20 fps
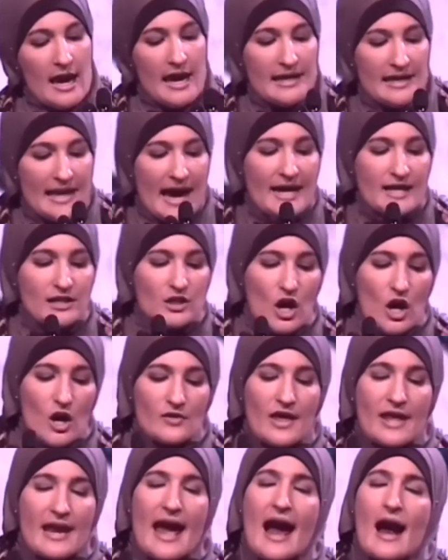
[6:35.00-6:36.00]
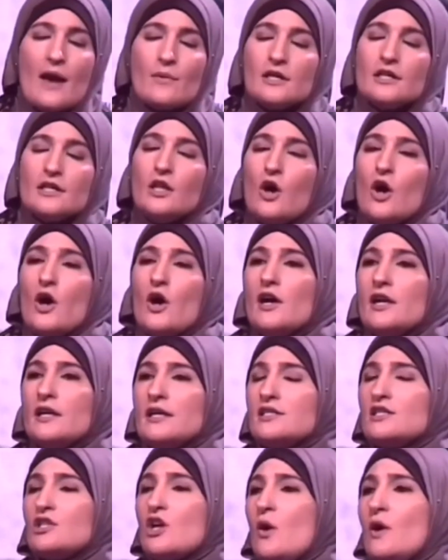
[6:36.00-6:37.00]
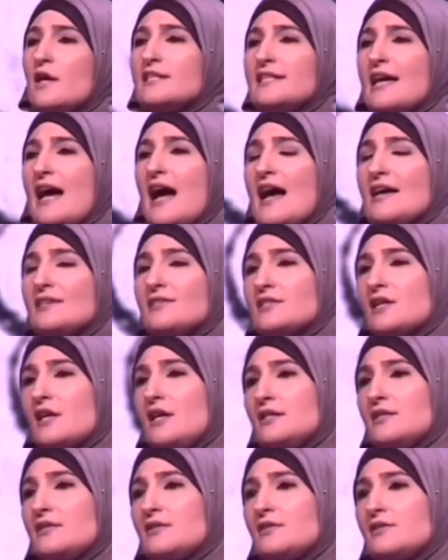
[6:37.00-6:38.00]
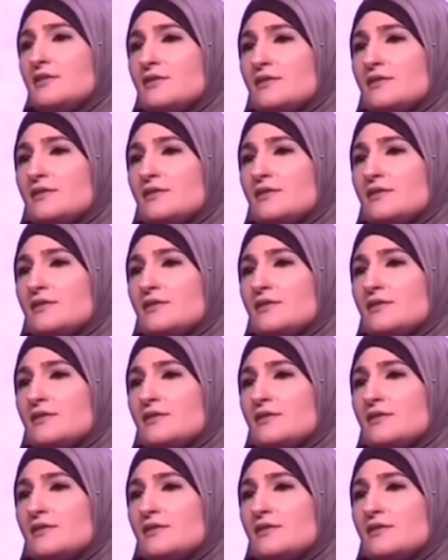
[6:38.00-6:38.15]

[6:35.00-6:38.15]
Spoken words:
And I know that our Lord is going to ask us,